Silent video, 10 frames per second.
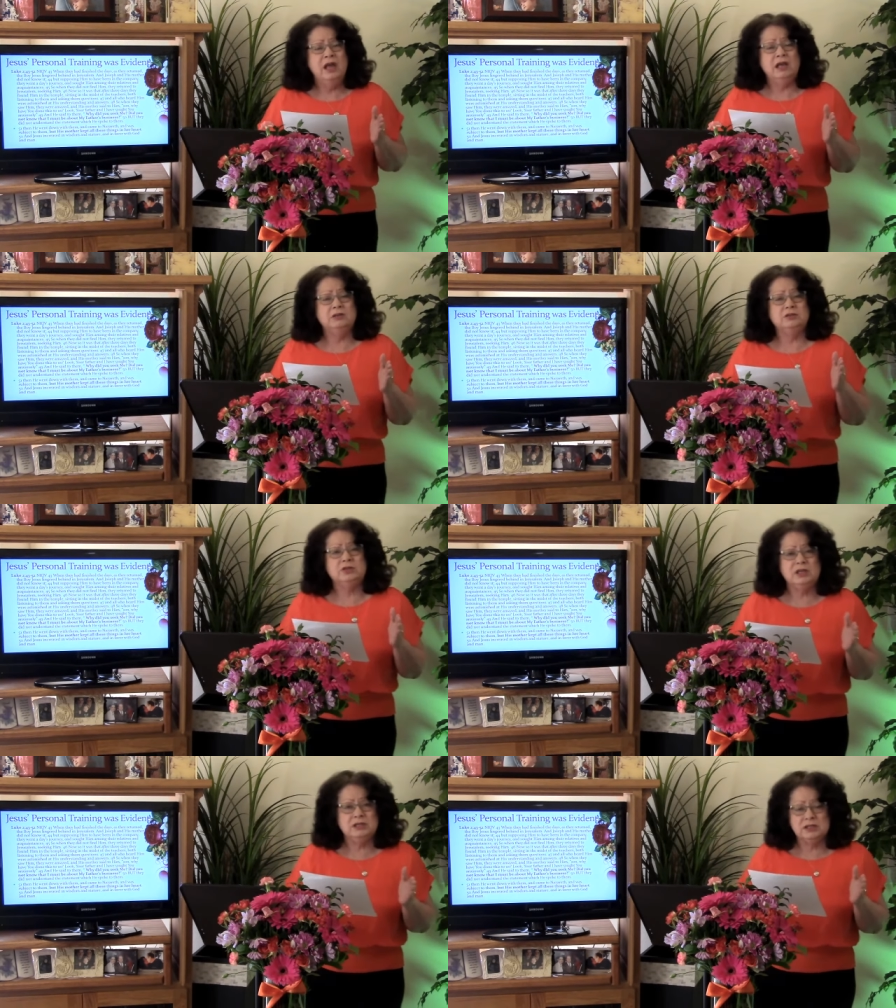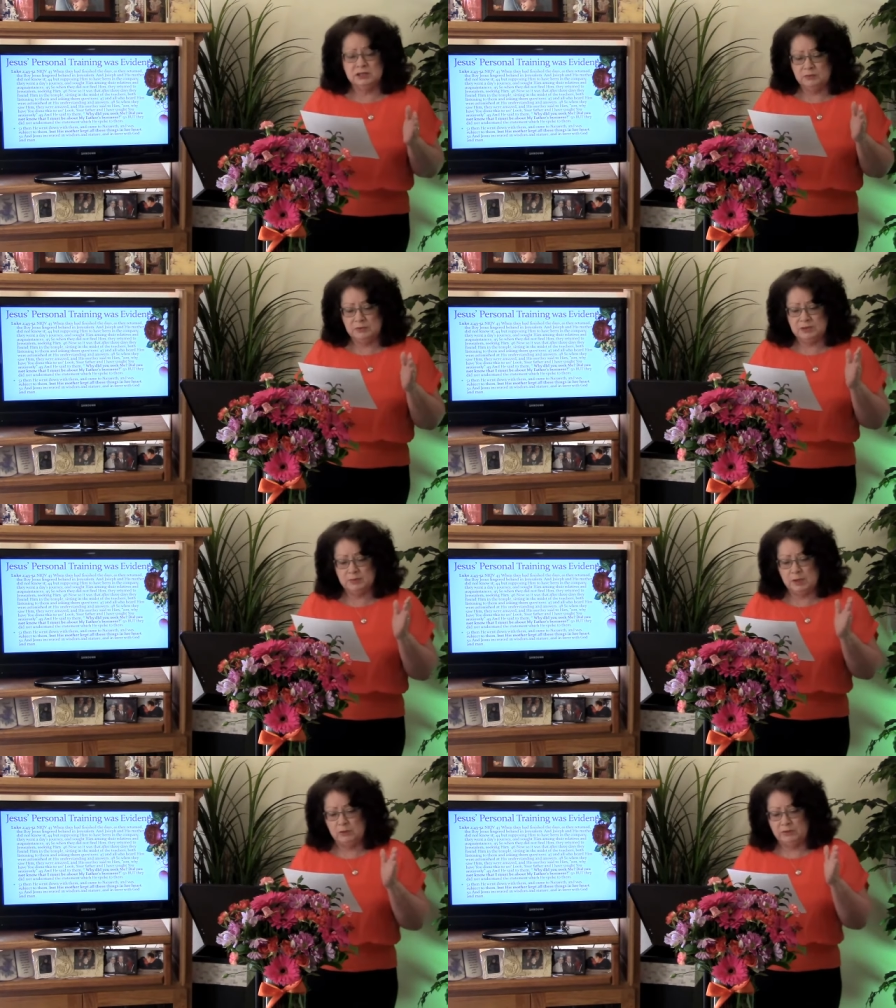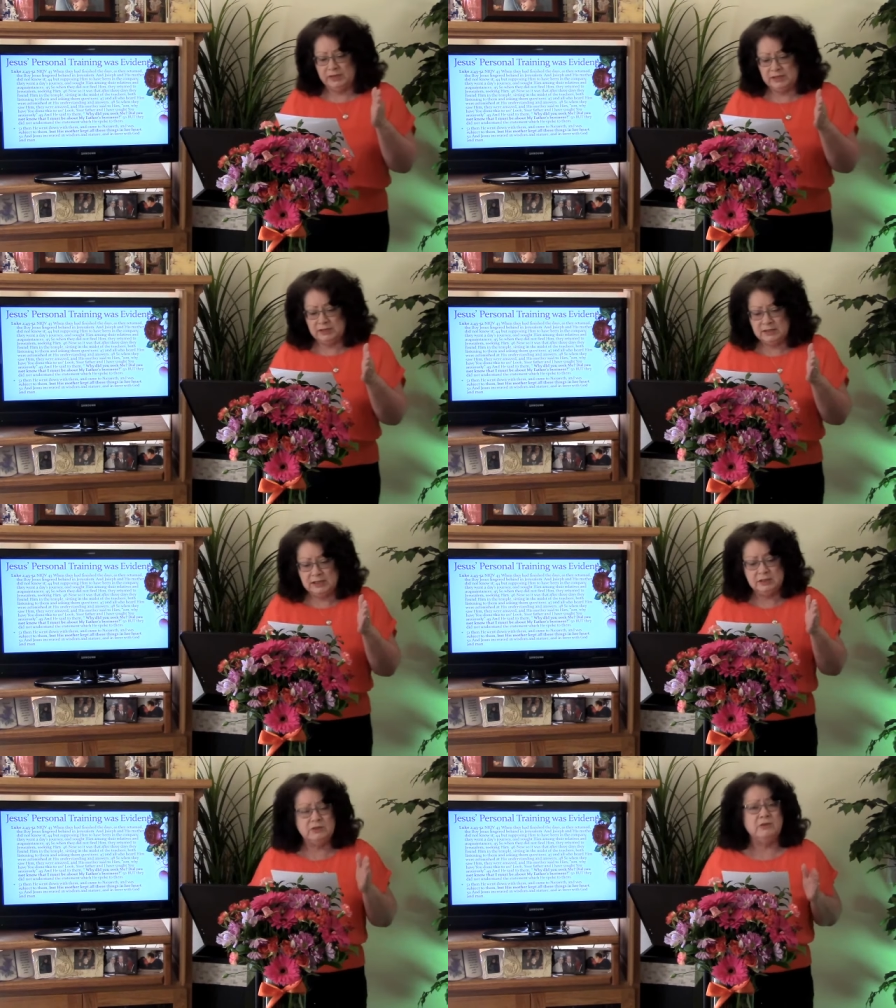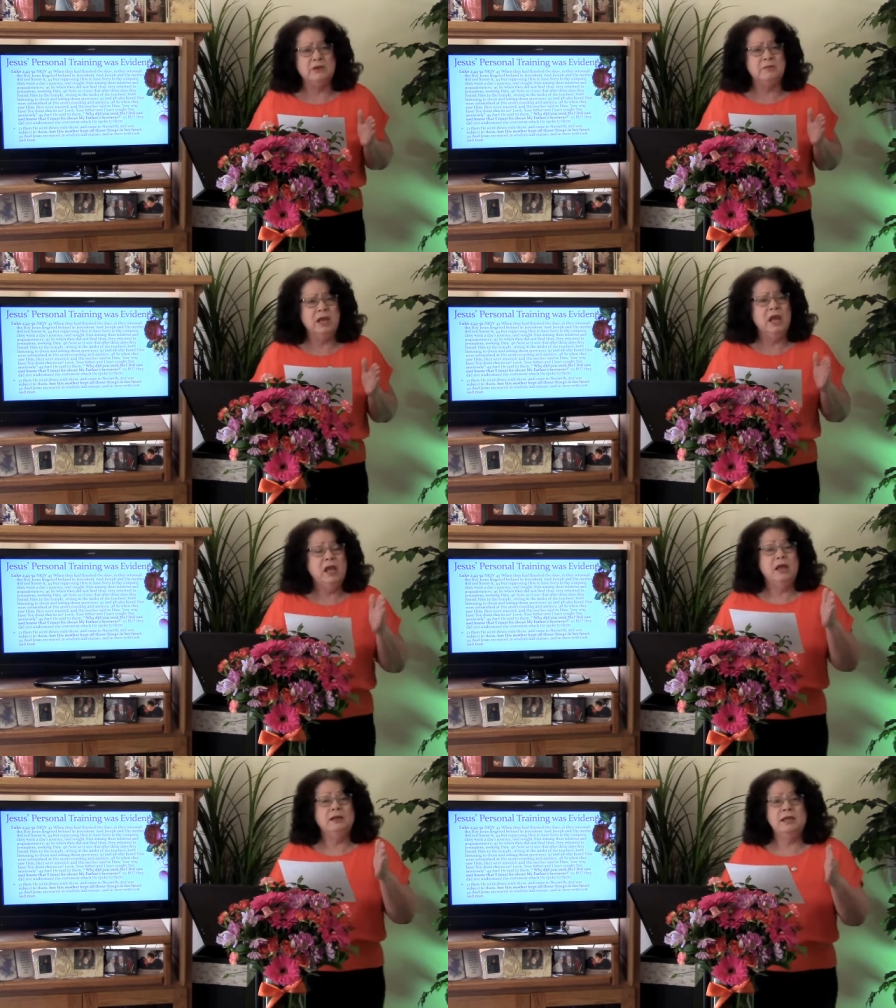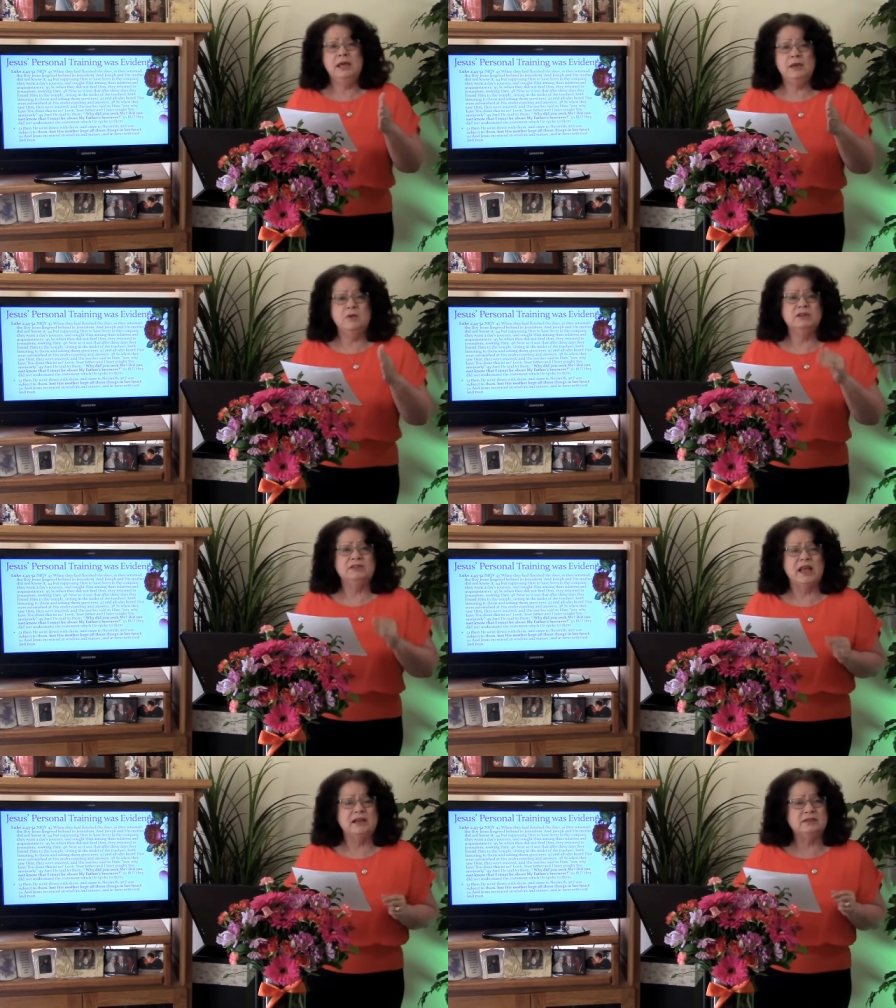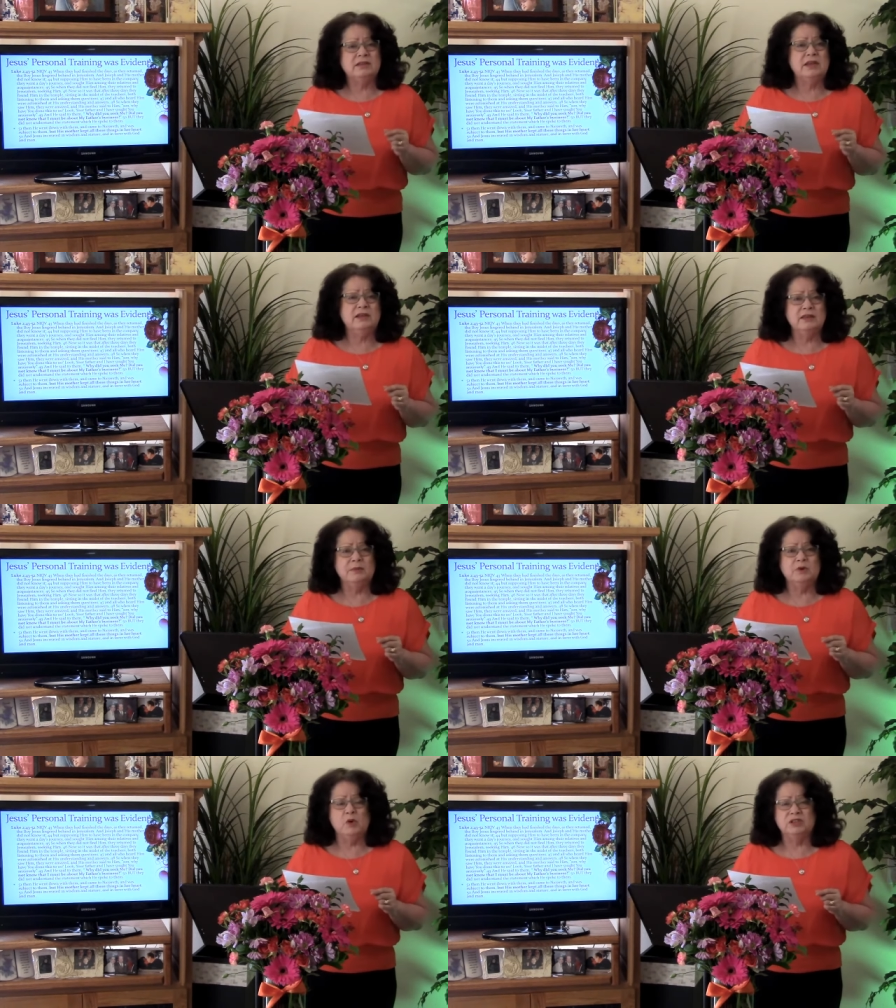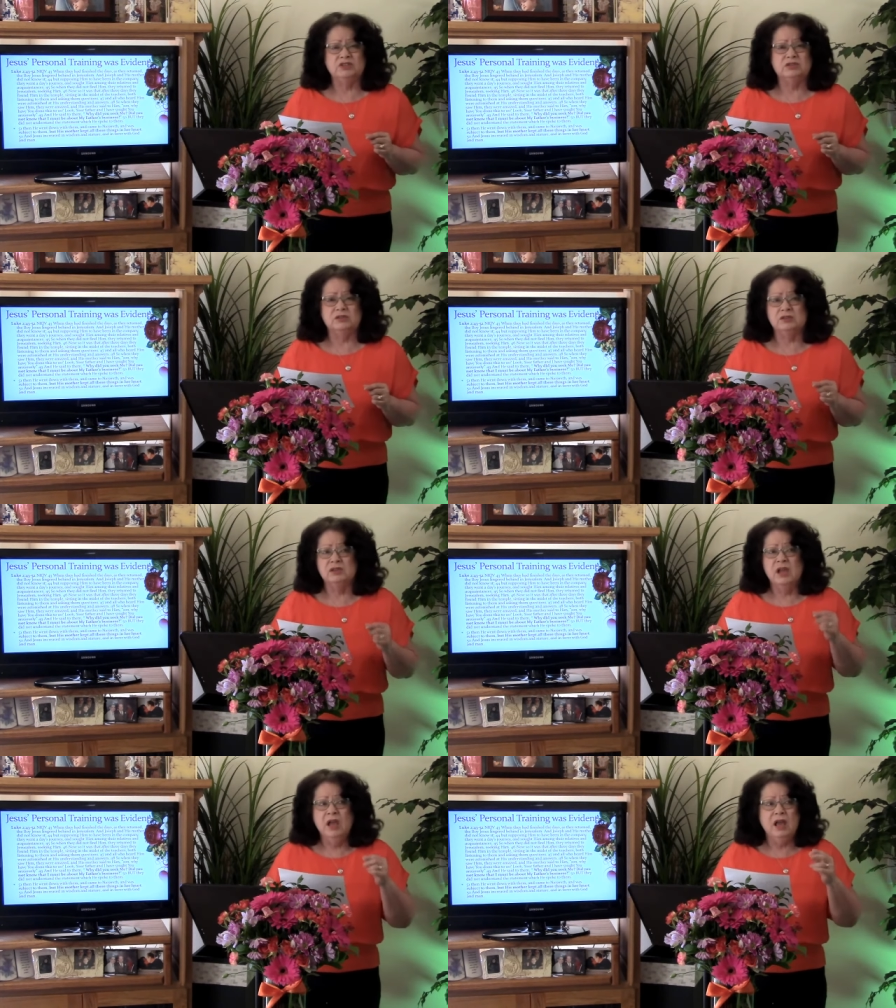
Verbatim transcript: and Jesus was both listening to them and he was asking them questions.